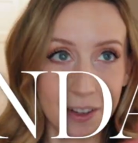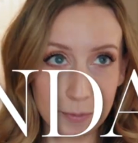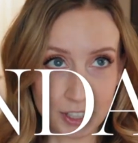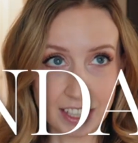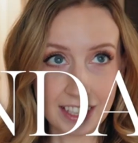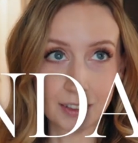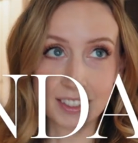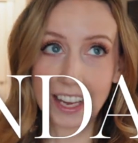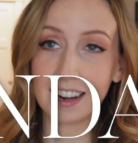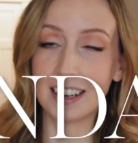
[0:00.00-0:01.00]
I'm looking
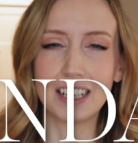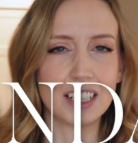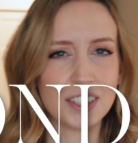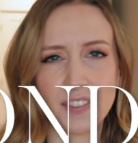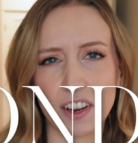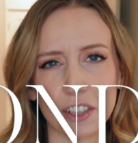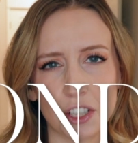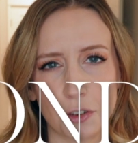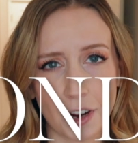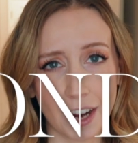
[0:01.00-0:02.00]
outside and it is very
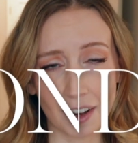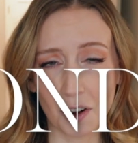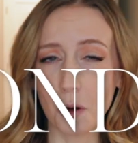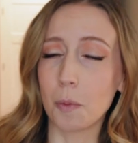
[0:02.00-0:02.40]
gray.